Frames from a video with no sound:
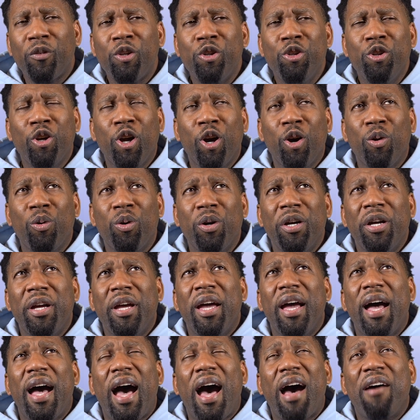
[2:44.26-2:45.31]
You know,
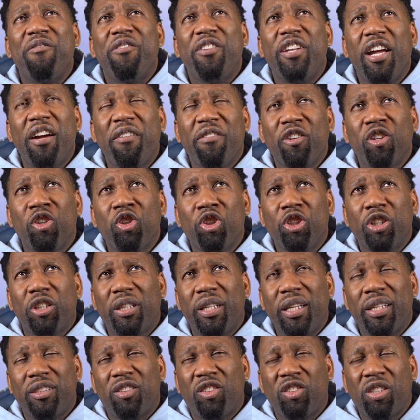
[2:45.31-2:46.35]
I've never
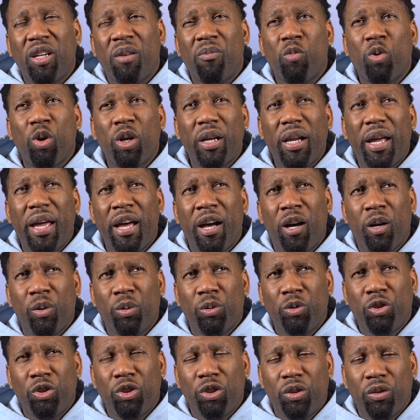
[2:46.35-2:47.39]
looked at someone
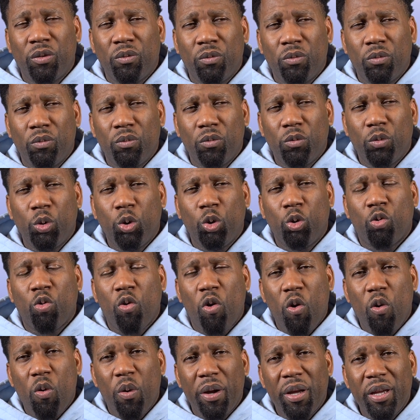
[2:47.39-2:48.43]
else
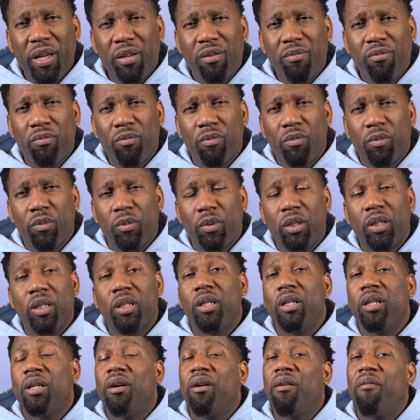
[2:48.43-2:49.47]
growing
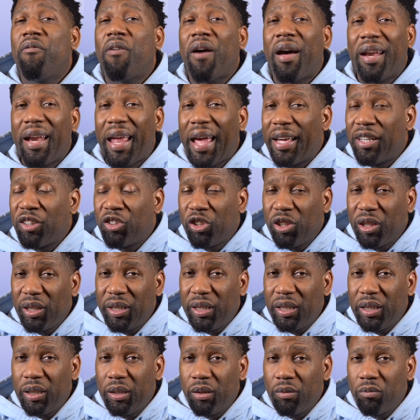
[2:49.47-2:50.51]

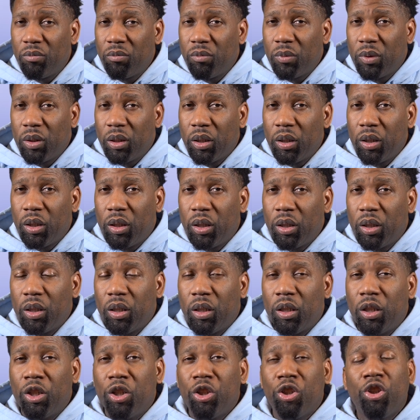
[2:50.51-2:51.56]
financially.
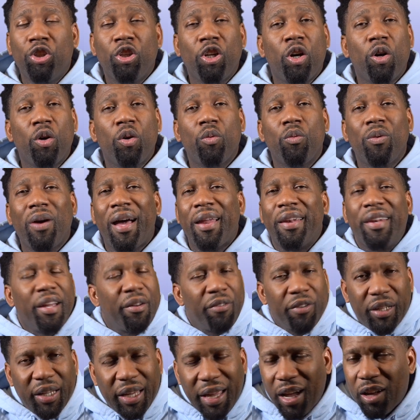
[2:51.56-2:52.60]
You know, I
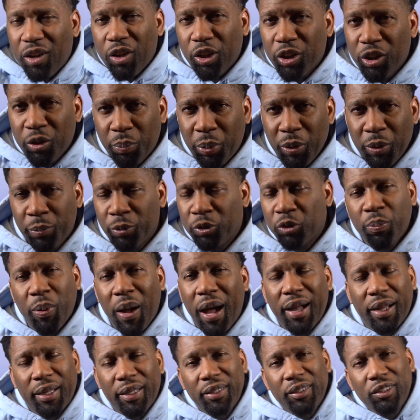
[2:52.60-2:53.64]
never count other people's
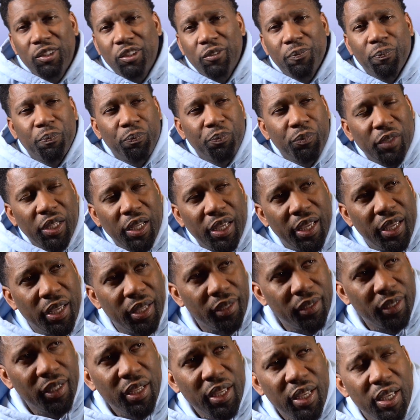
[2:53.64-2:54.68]
pockets.
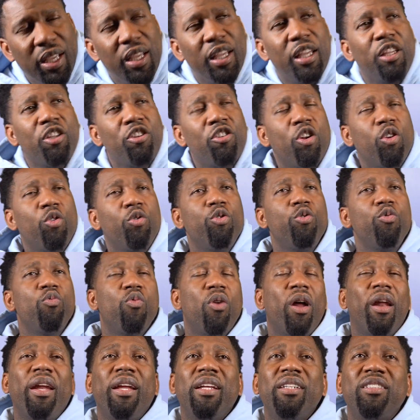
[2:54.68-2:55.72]
And, you know, you
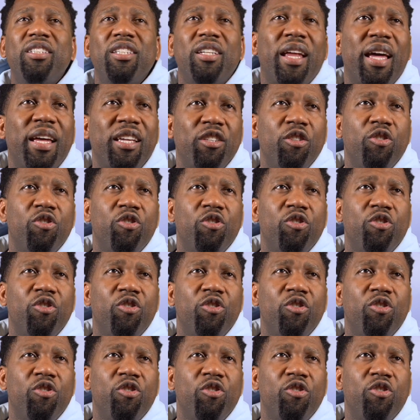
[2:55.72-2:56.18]
run into that.